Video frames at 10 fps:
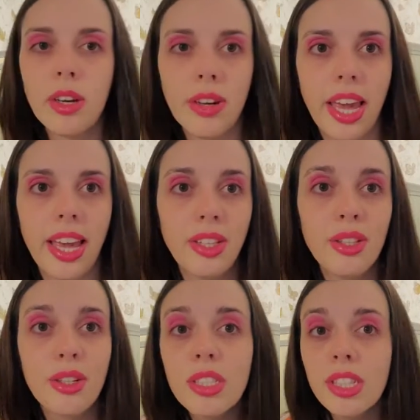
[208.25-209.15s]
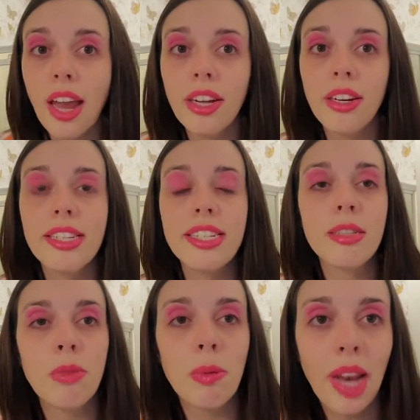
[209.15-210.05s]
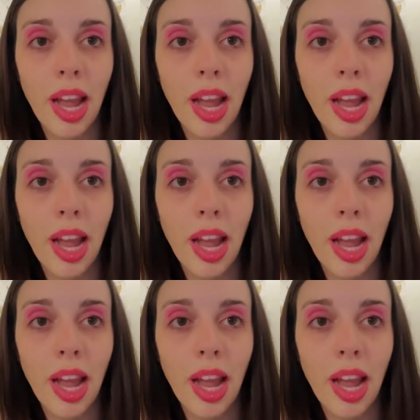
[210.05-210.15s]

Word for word: Okay, it looks kind of crazy at the moment.